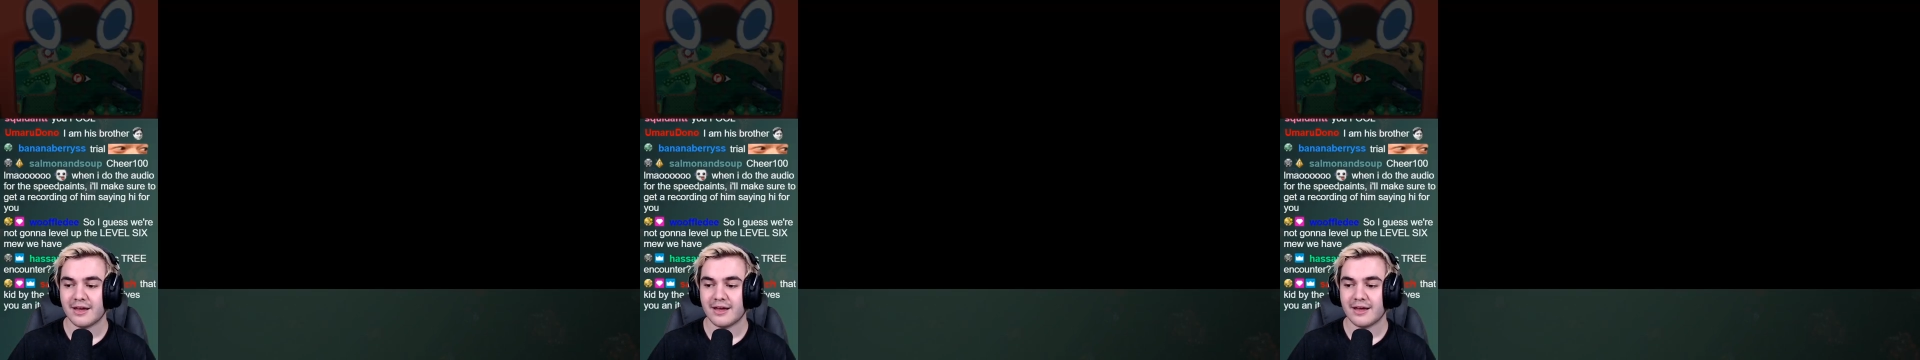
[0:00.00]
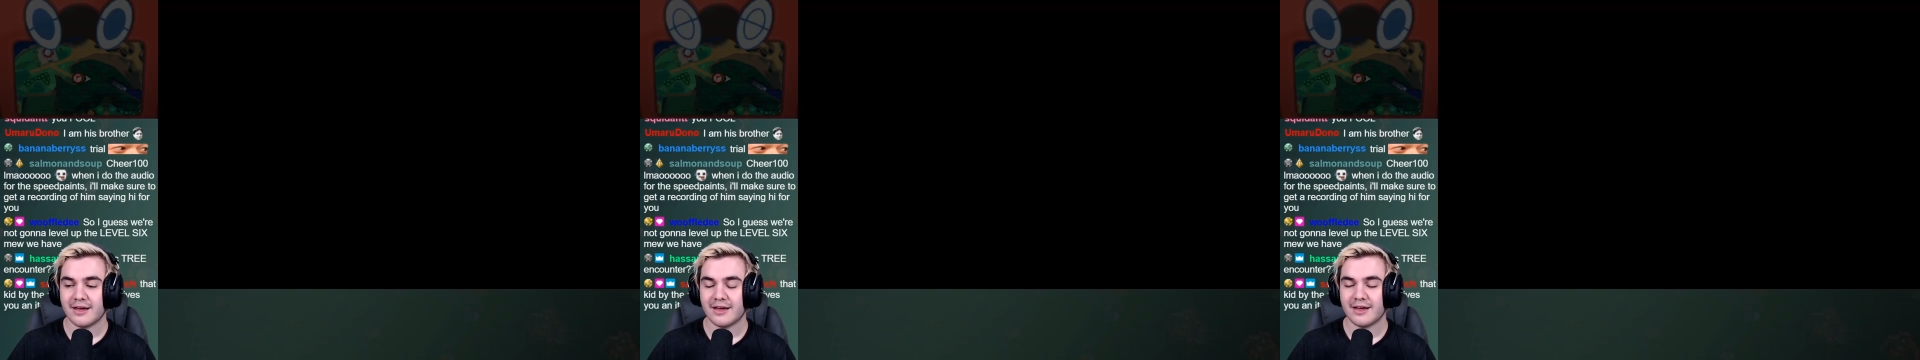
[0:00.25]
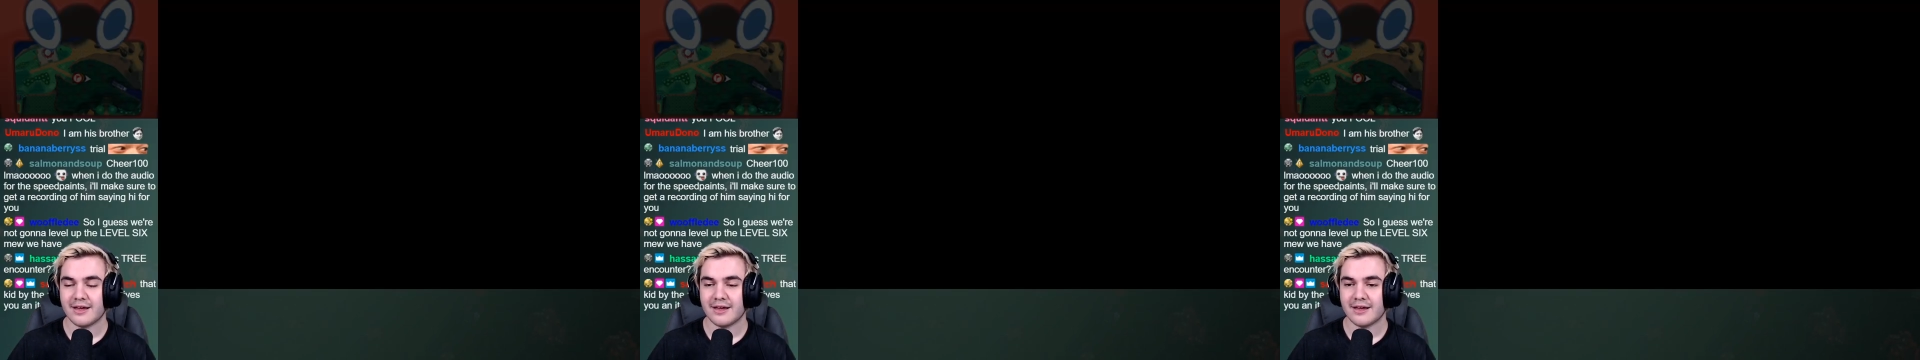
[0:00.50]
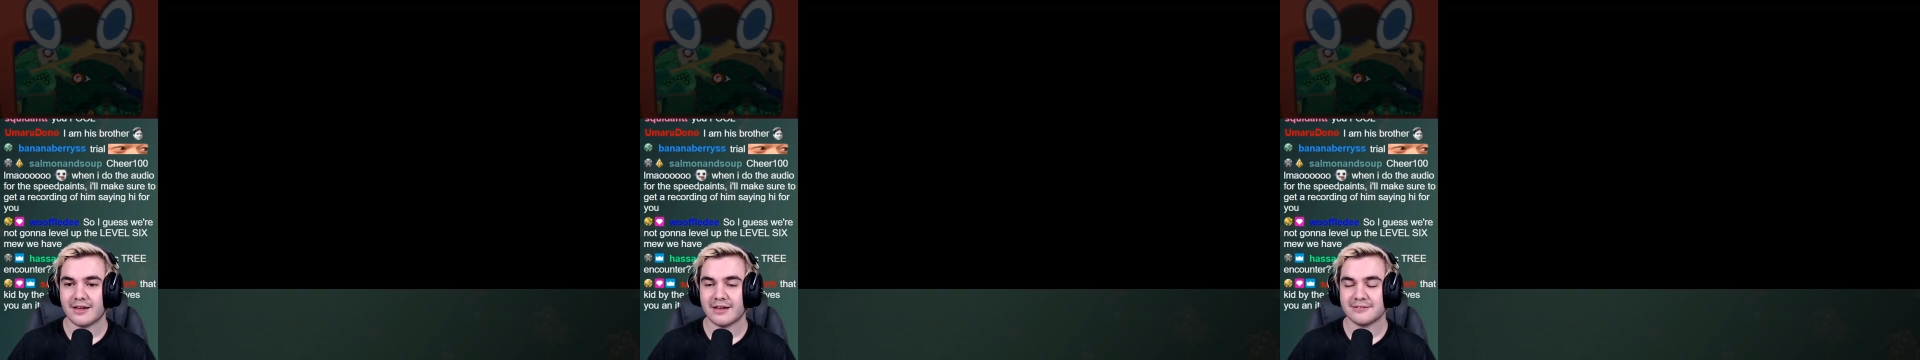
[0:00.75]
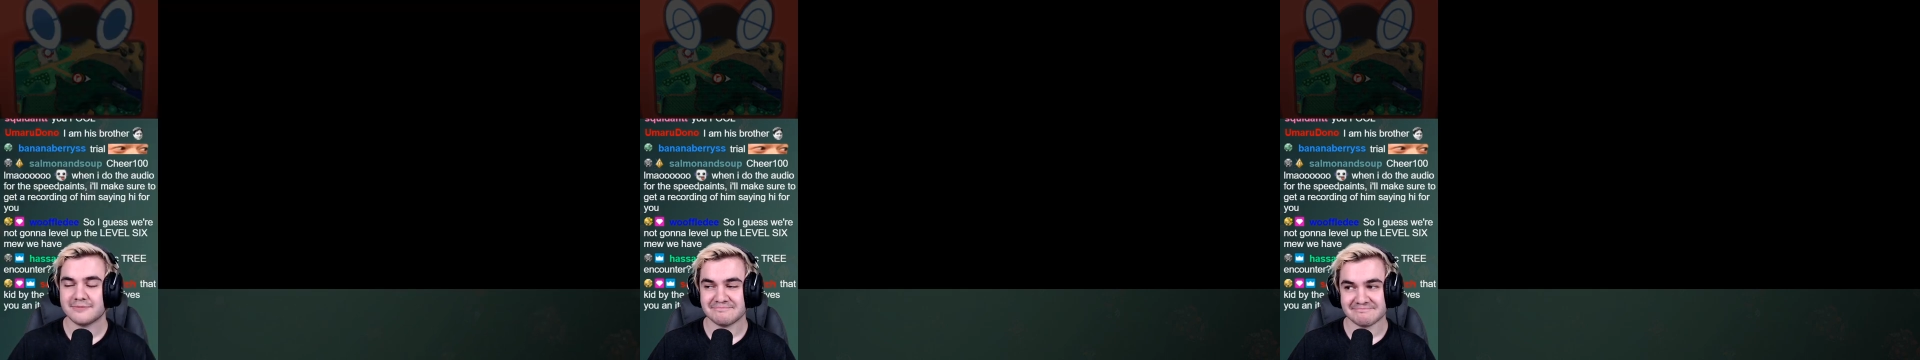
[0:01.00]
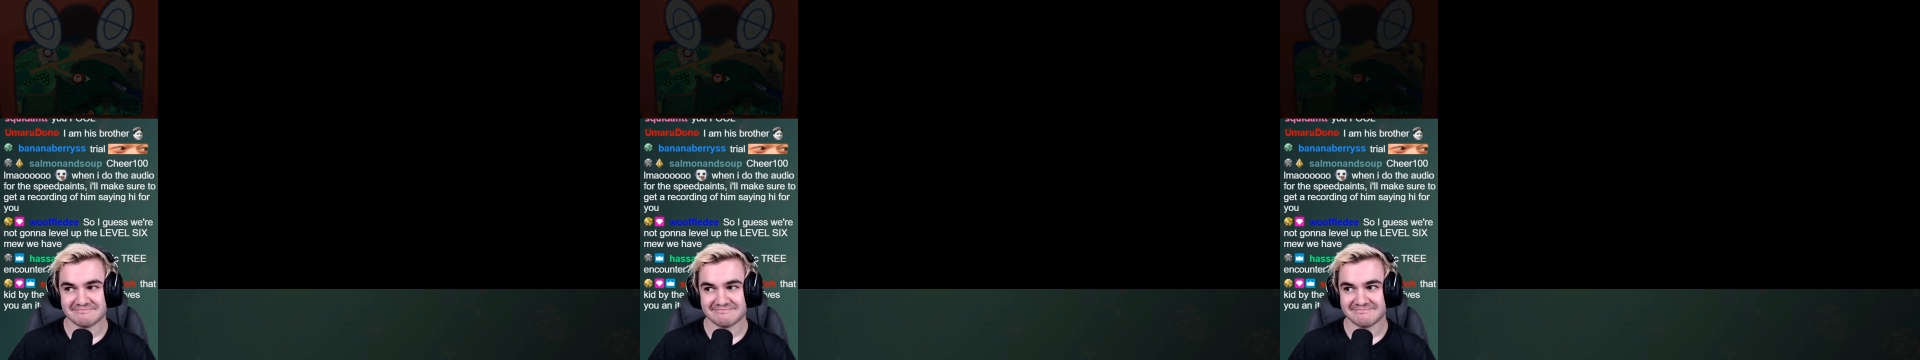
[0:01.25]

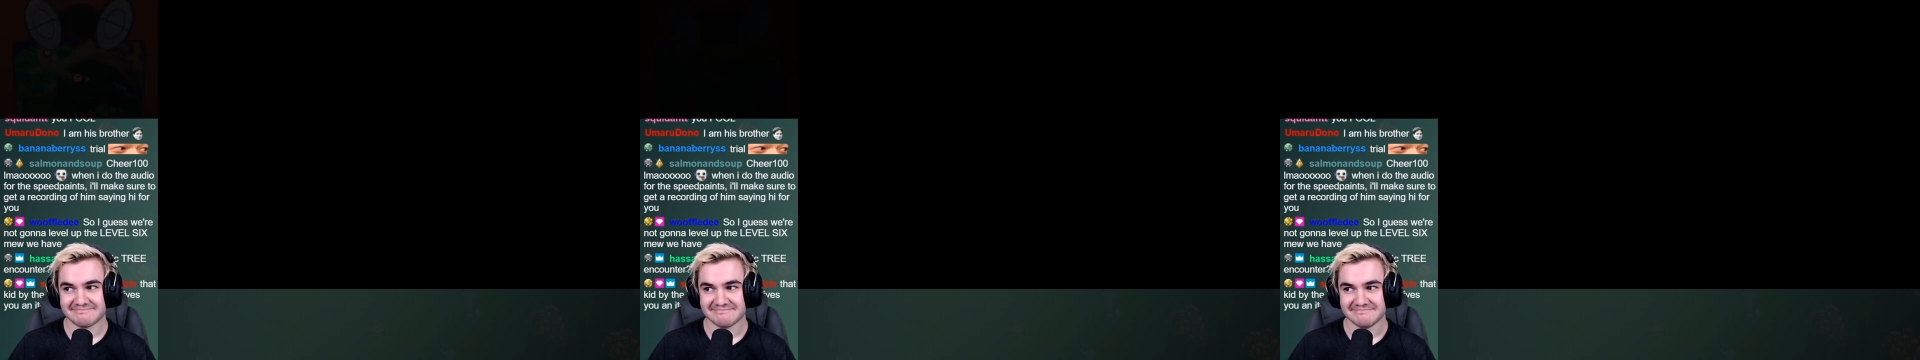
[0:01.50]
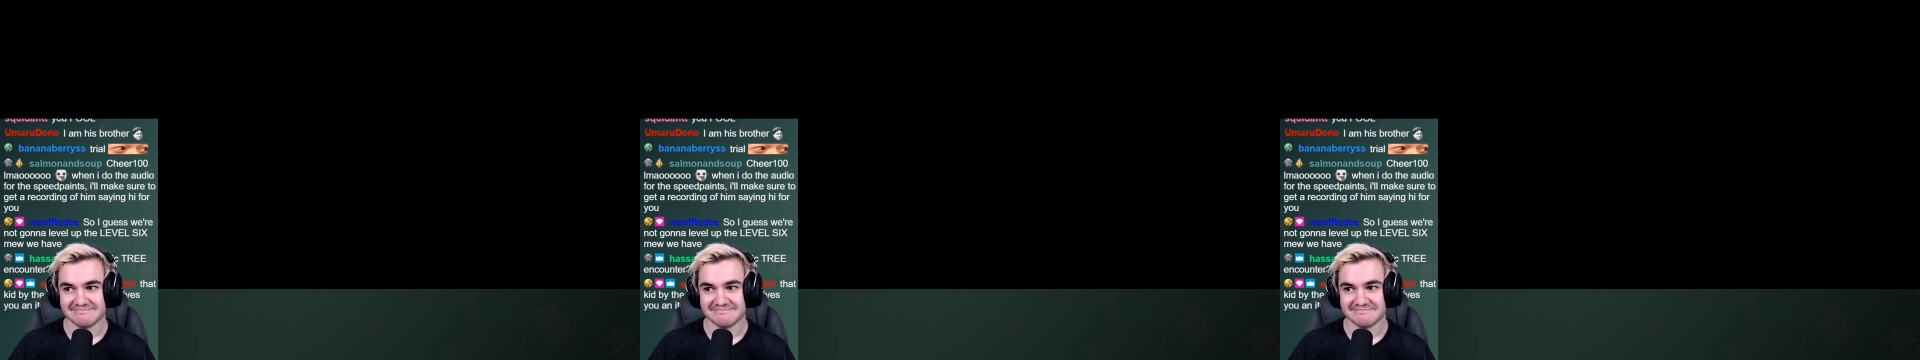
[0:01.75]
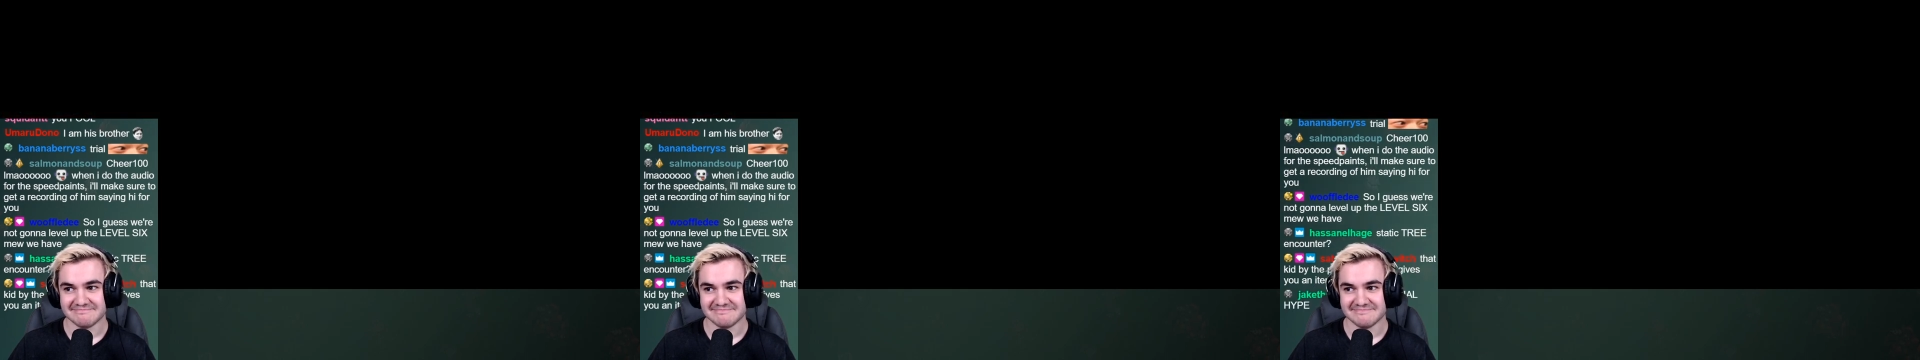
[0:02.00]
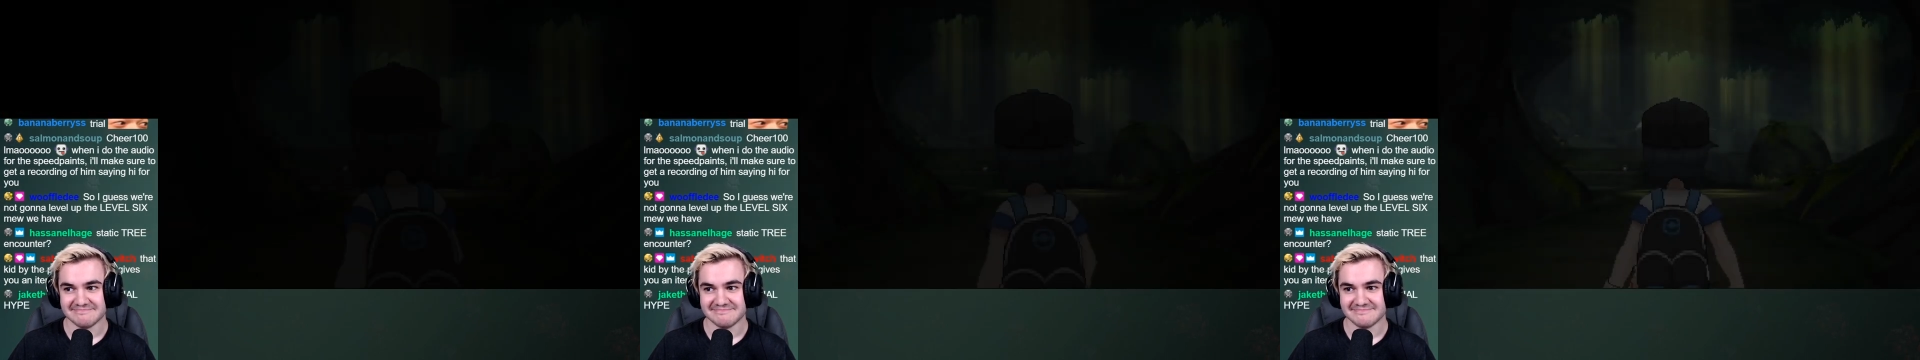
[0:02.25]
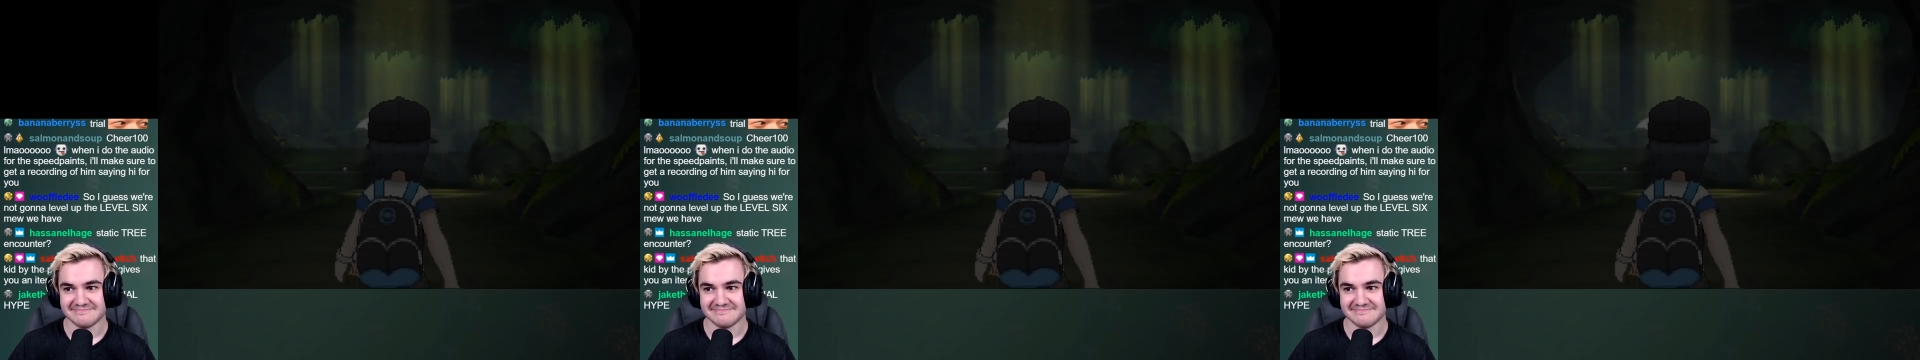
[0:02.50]
Nobody speaks.